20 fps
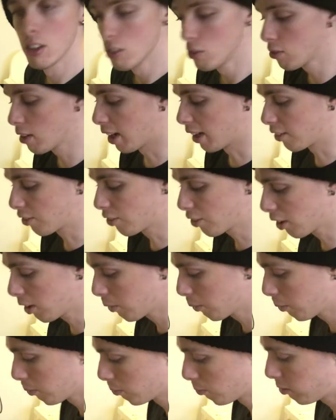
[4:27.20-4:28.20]
Right,
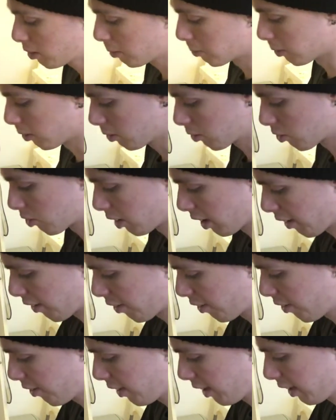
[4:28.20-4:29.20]
so pretty much I
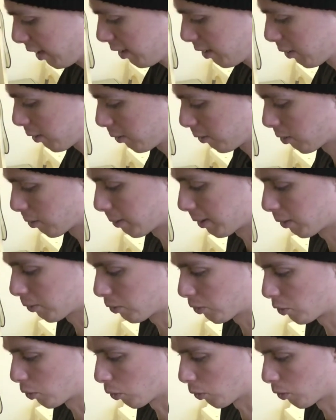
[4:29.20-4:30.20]
think we're about
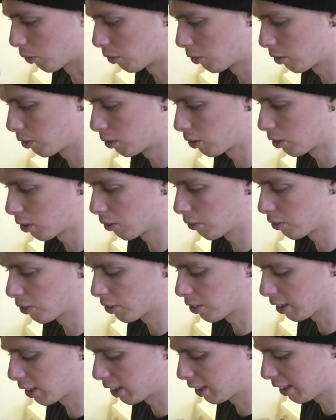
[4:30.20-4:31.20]
done.
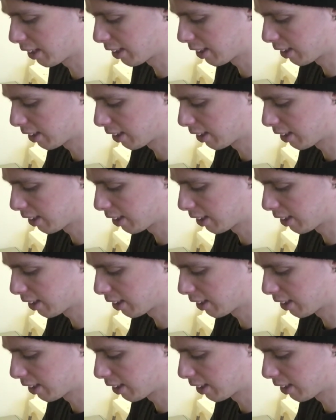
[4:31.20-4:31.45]
Obviously,